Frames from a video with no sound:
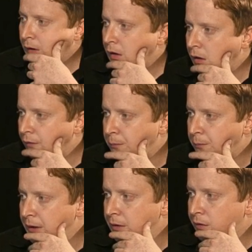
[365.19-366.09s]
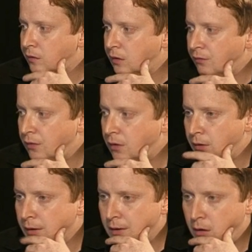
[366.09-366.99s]
after b takes c5
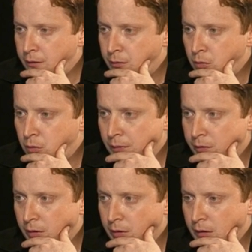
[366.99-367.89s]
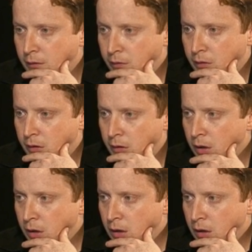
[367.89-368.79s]
I castled queenside. So
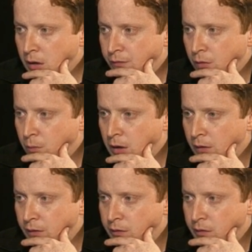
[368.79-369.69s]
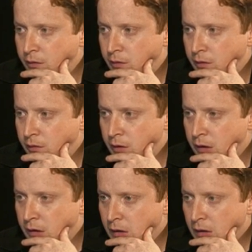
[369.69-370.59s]
I thought, well, this is
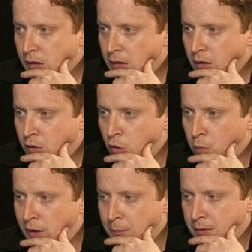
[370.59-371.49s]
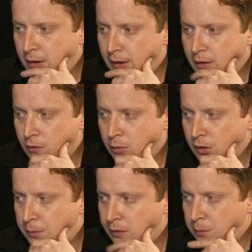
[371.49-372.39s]
a good way to play against one
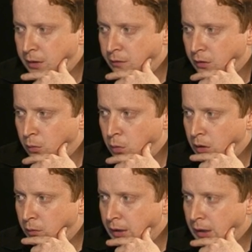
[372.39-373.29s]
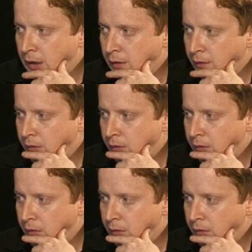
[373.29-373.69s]
of the best players in the world. And